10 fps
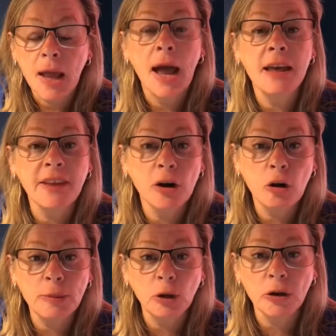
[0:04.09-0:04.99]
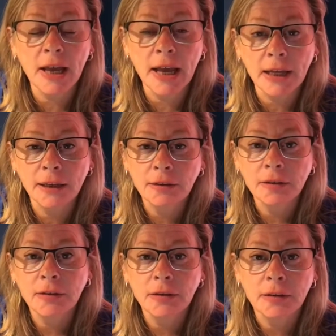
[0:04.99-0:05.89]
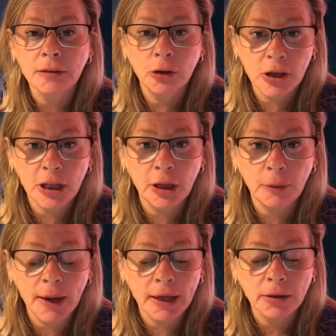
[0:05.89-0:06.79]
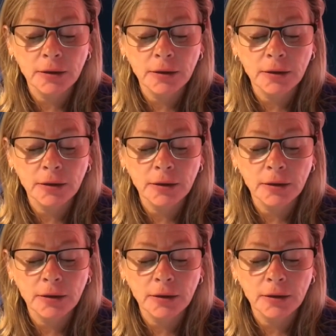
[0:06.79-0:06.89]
Hey, they call me Lucky. Lucky Louie.